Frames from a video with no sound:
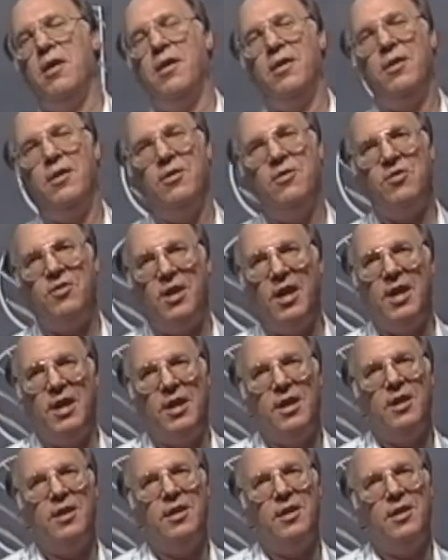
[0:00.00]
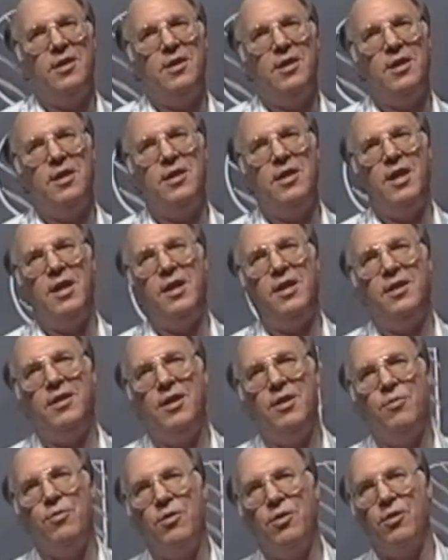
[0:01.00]
They'd stay in, and indeed
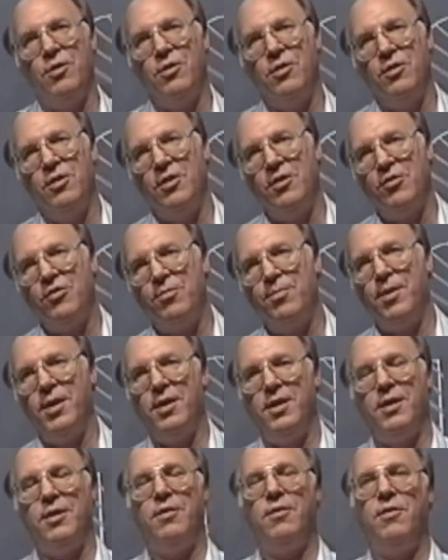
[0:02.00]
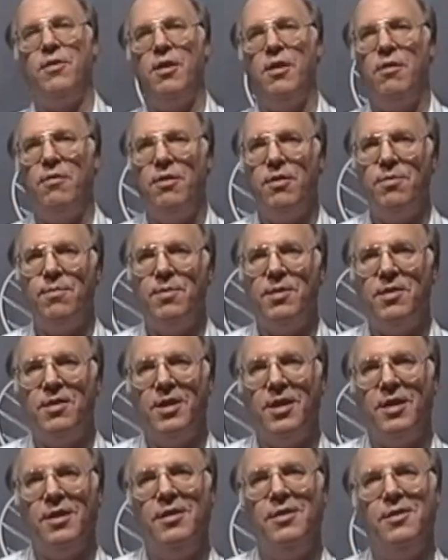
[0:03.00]
they would learn their spelling or their
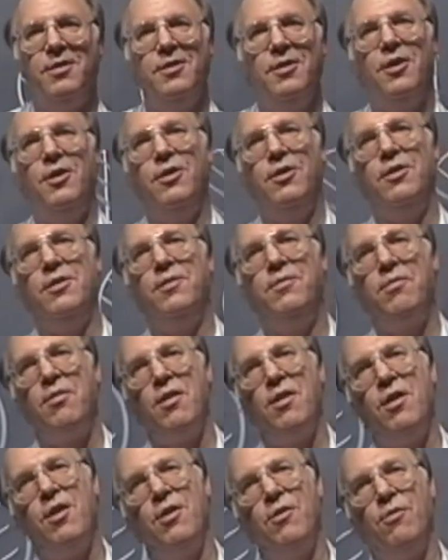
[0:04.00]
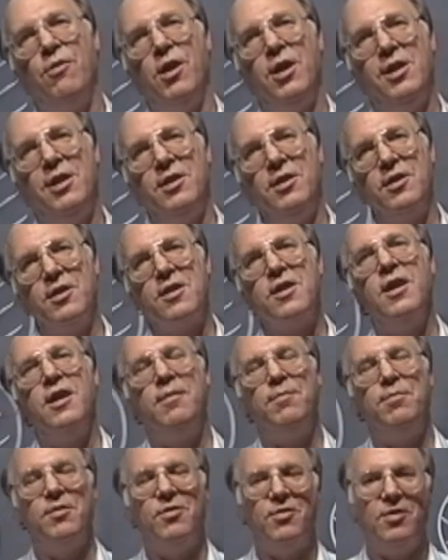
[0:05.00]
arithmetic or writing their
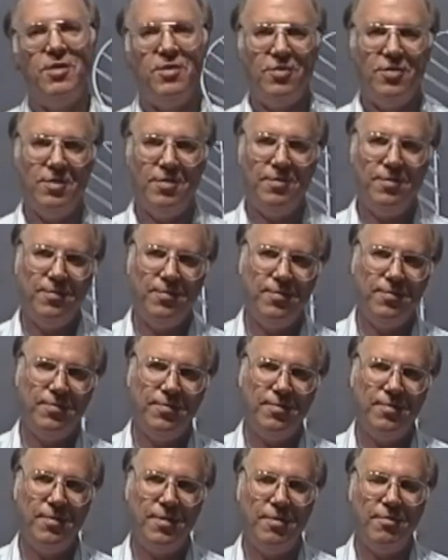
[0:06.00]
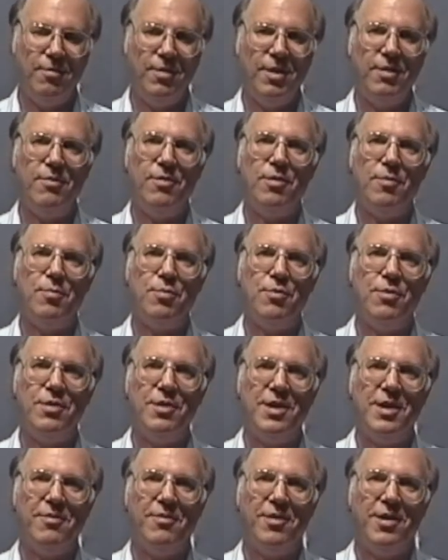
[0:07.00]
composition, whatever the poor
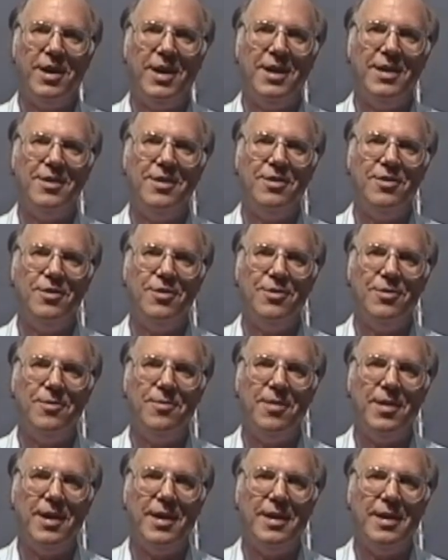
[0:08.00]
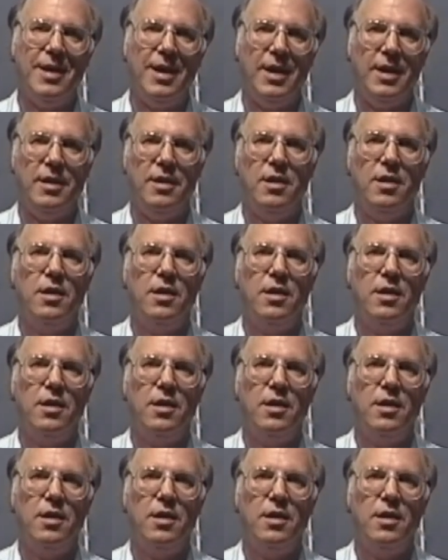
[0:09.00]
devil had to do that night.